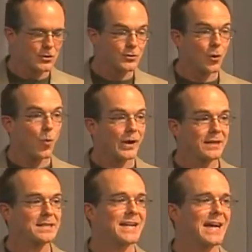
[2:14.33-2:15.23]
So what
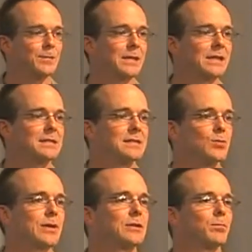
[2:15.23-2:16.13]
is diabetes? It's
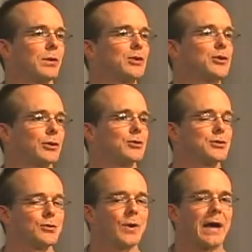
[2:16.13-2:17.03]
when your blood sugar is
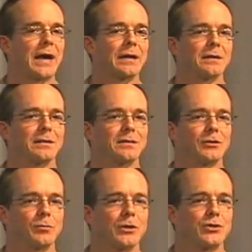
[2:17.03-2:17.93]
too high.
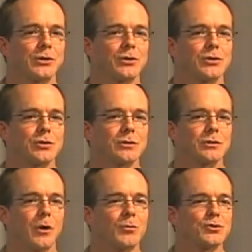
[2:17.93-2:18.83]
Your blood sugar should
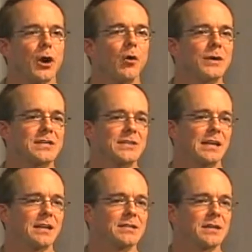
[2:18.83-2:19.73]
almost always
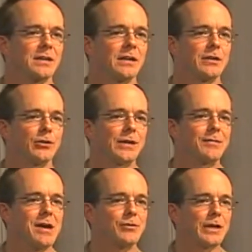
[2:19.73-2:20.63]
stay less than 100.
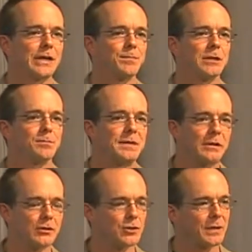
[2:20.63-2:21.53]
Even after eating a big
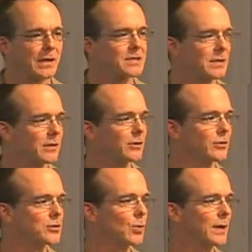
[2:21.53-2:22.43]
meal, it should be less than
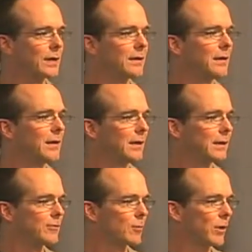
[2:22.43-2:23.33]
120. And
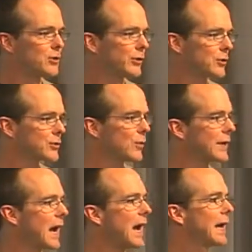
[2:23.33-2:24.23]
if your blood sugar is going
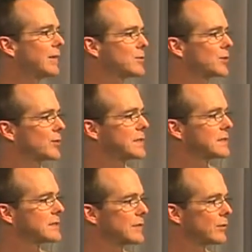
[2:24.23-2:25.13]
high, there's a
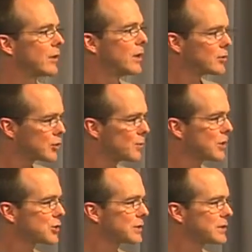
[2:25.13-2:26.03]
reason. It's either too
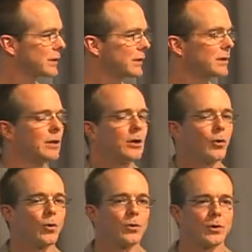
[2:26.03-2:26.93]
much insulin
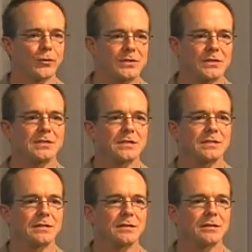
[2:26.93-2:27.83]
or you're resistant
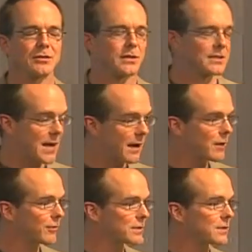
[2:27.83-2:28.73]
to it. It's not
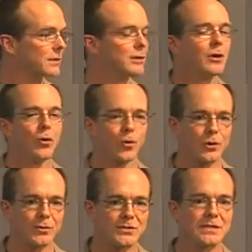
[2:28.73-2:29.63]
enough insulin or
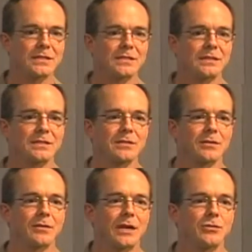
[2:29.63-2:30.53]
you're resistant to
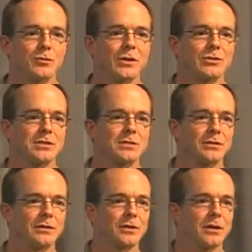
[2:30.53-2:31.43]
insulin. You have too much
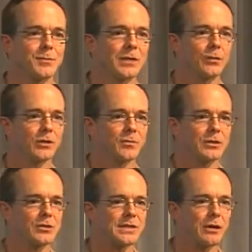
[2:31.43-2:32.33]
insulin to begin with, but
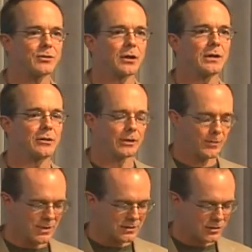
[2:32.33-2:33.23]
your cells aren't hearing the
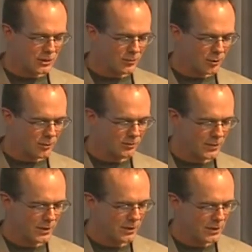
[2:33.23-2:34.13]
message anymore.
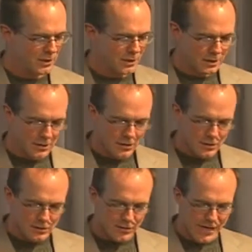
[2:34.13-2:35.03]

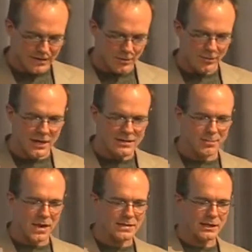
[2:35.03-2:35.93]
So that's
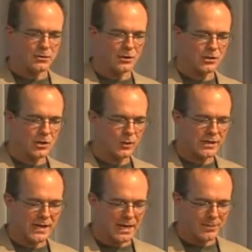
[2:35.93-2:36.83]
the basic introduction to
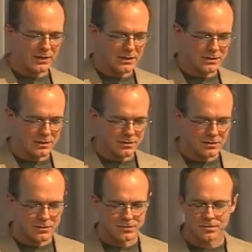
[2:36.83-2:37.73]
what diabetes
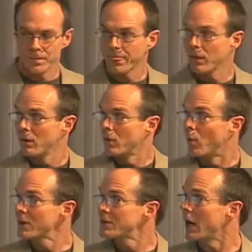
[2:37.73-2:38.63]
is. What's